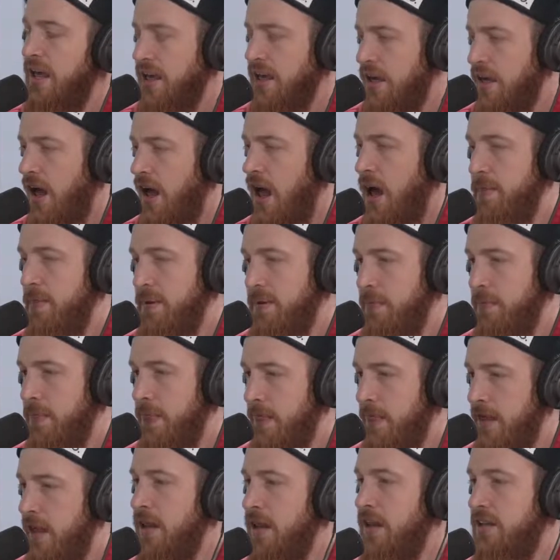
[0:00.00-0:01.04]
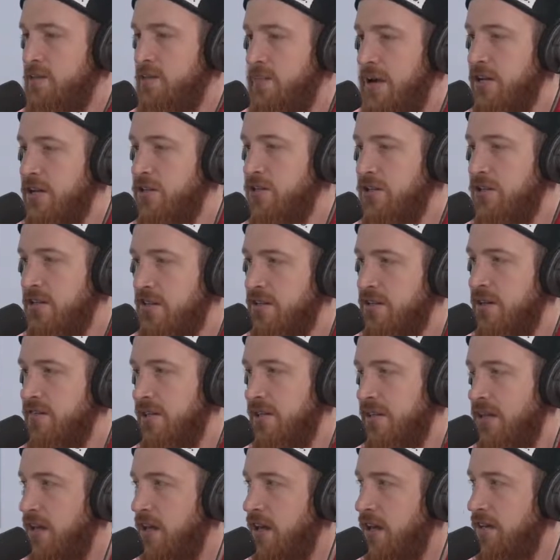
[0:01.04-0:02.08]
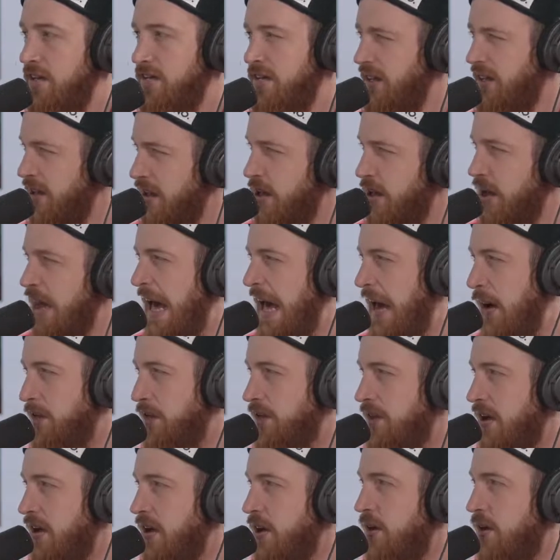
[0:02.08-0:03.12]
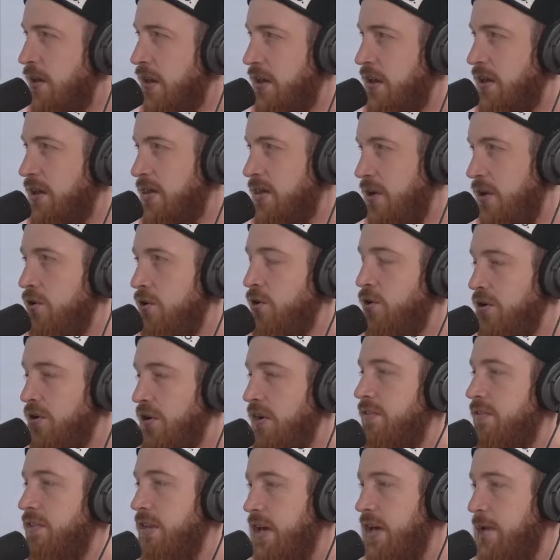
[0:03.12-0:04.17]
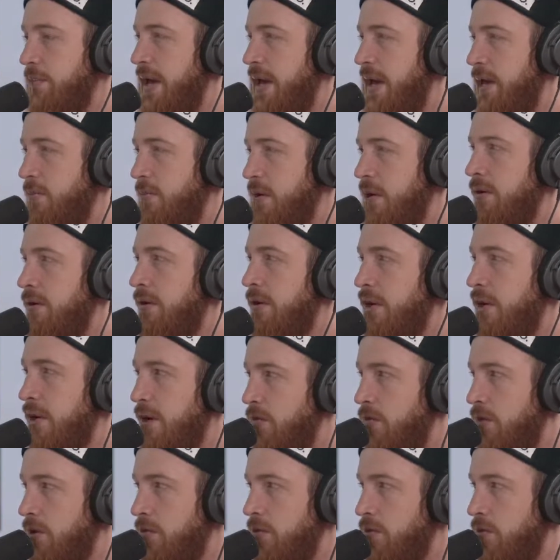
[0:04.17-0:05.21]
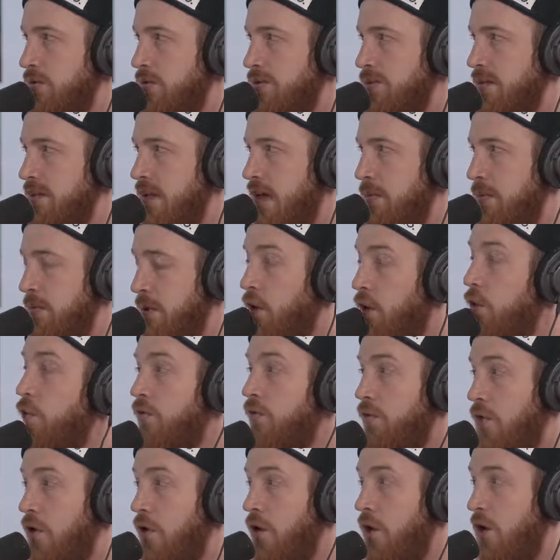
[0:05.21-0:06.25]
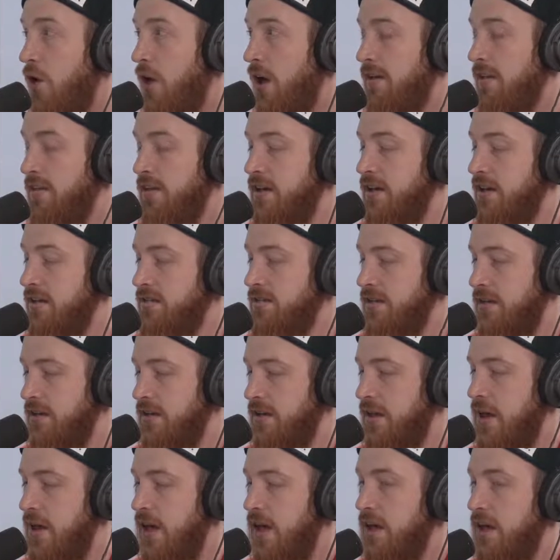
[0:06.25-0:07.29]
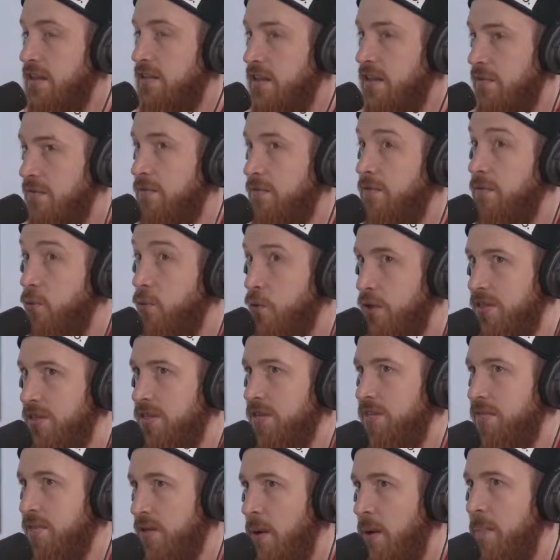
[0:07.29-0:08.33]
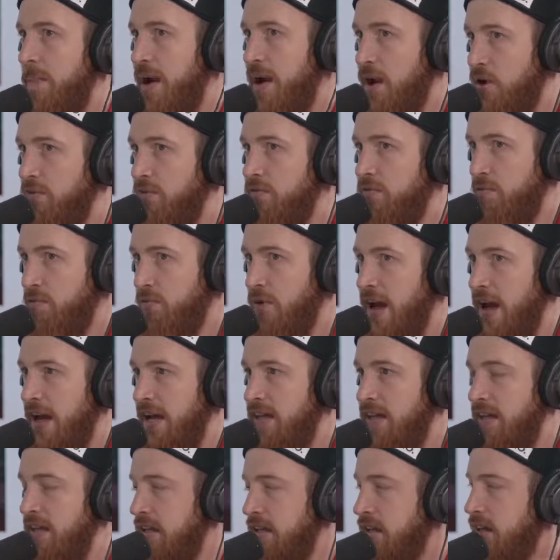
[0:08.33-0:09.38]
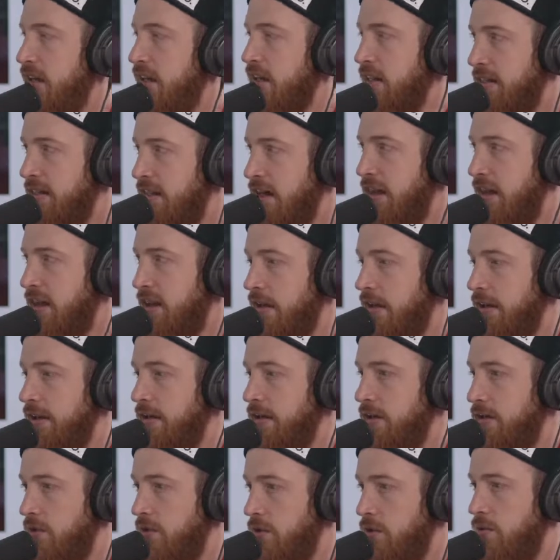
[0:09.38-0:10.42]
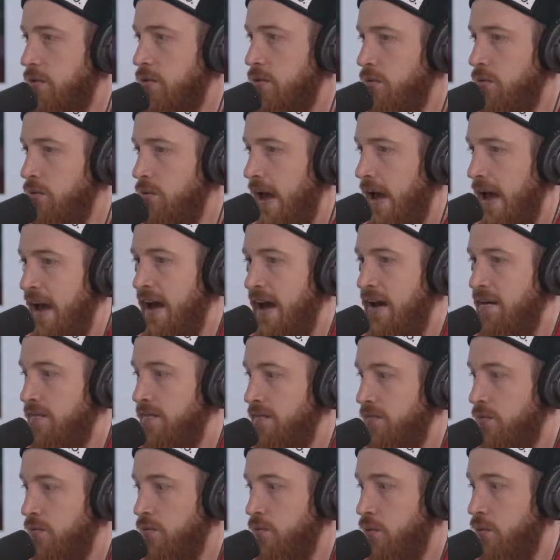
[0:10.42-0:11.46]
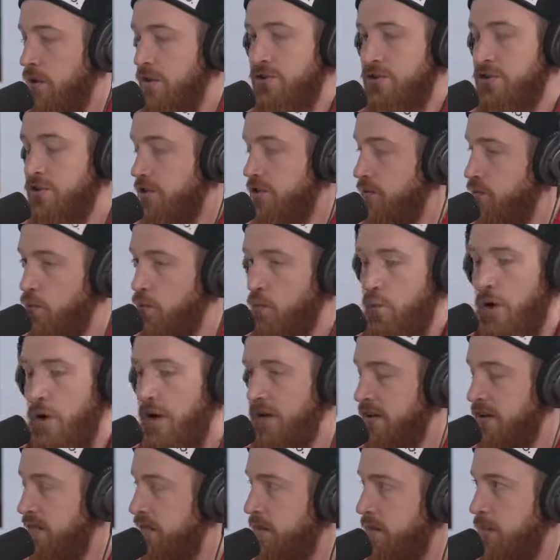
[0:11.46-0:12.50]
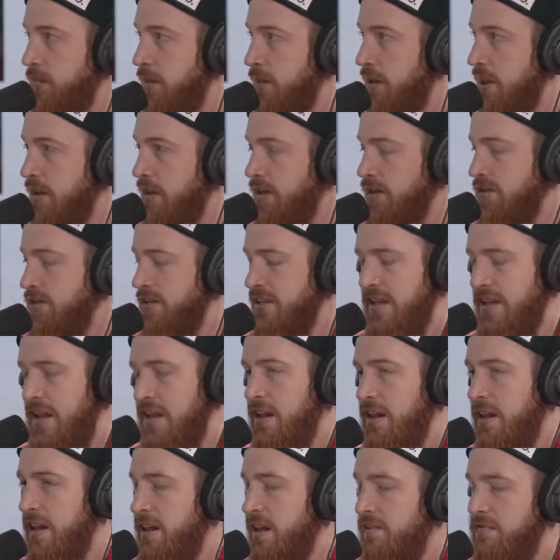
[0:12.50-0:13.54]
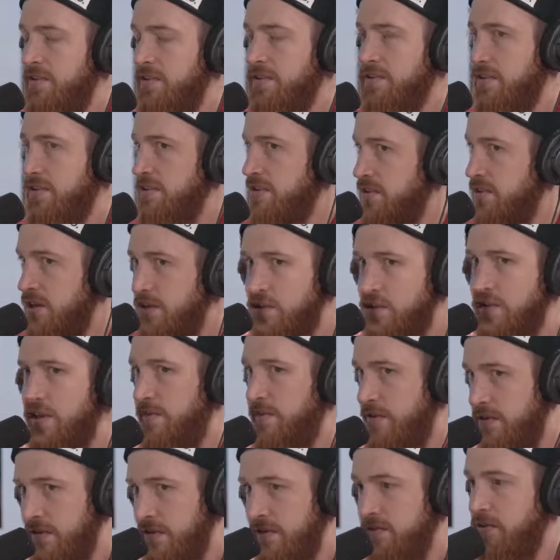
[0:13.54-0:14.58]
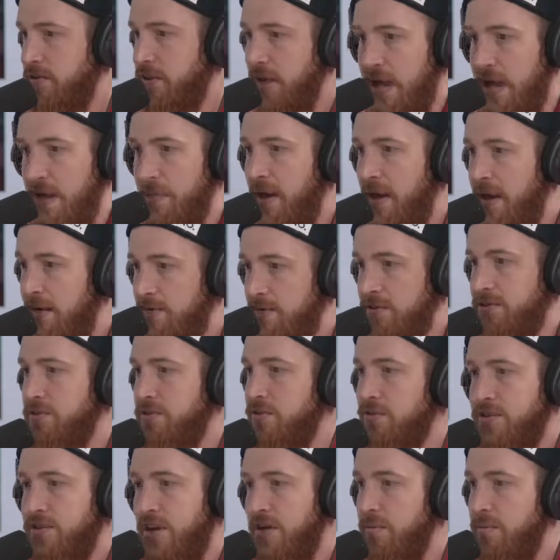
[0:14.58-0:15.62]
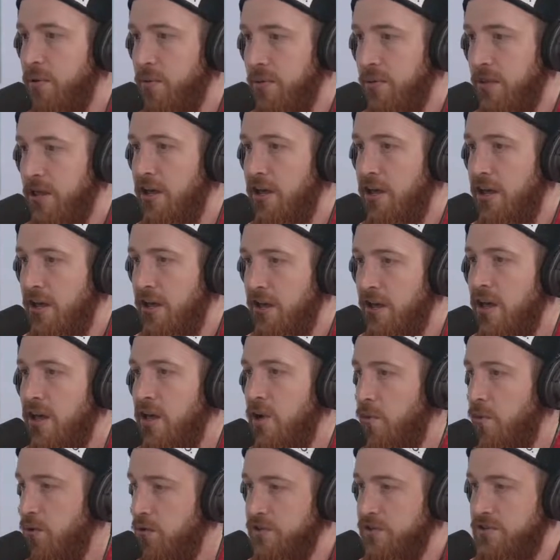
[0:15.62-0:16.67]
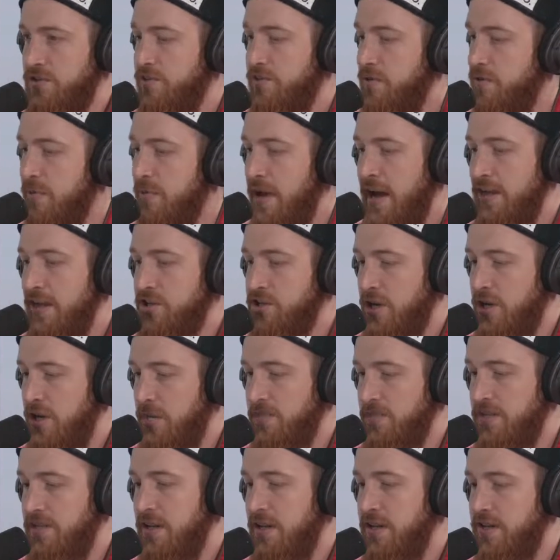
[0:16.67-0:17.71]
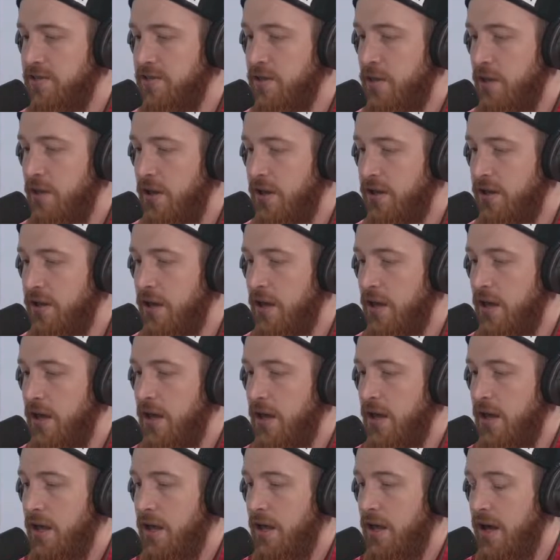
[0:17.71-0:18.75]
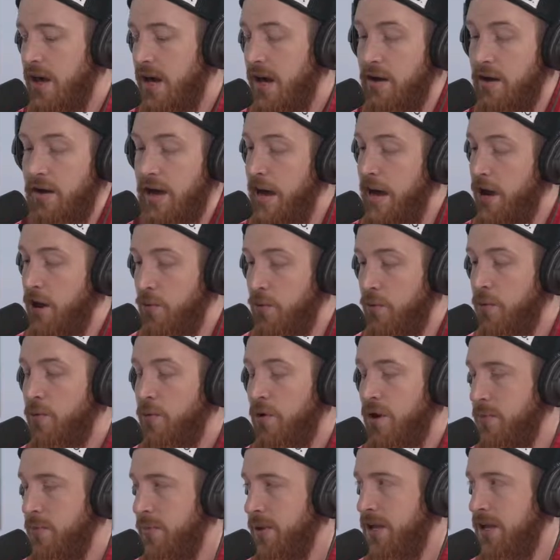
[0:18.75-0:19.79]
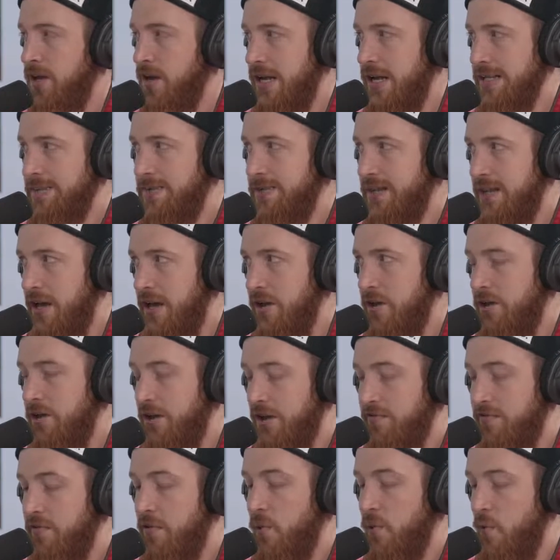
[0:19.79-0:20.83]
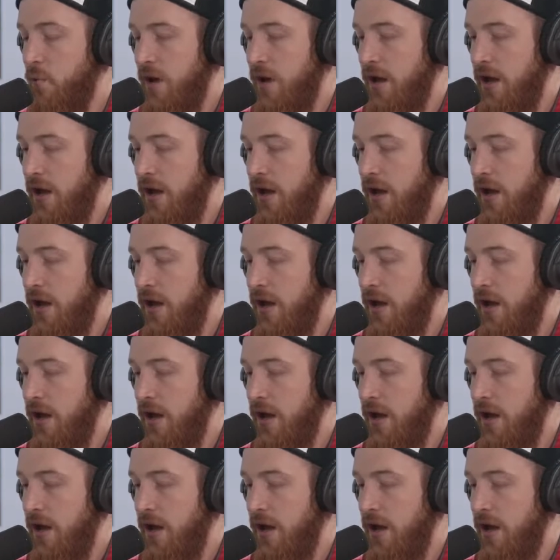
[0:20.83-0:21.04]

I mean, in expansions and stuff, I think it gets a little out there. Like there, you can definitely get a bad pairing and it really ruins the game. But overall, I think it's like, with the amount of variety that like you have with just what different players, like it feels like such a different game every single time you're playing with those different matchups. And so like, I don't know, we were on a big Cosmic Encounter kick for a while.